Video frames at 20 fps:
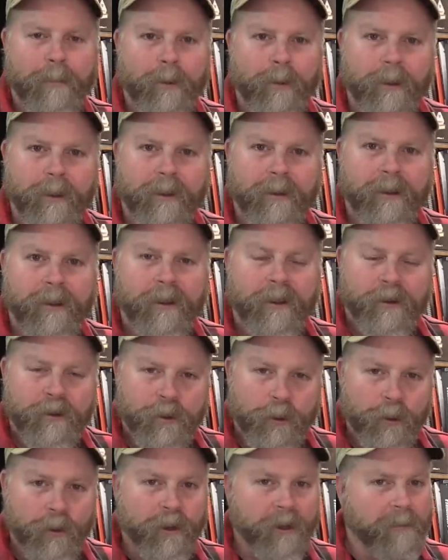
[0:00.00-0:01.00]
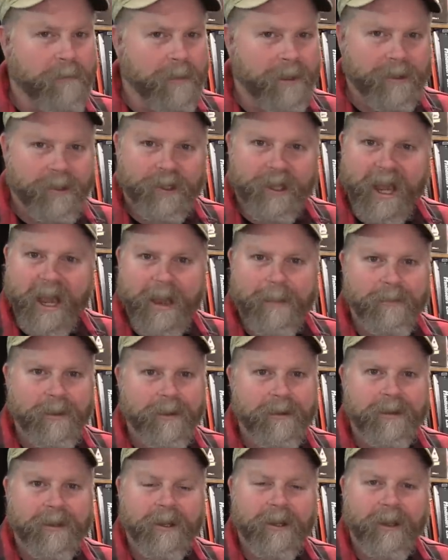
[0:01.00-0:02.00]
bullet, you're going to be jammed
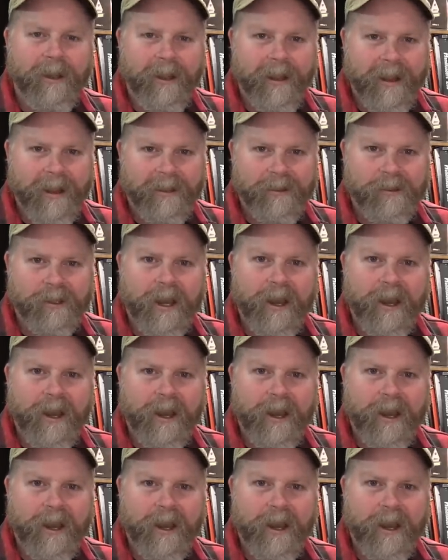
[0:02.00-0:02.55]
into the lands,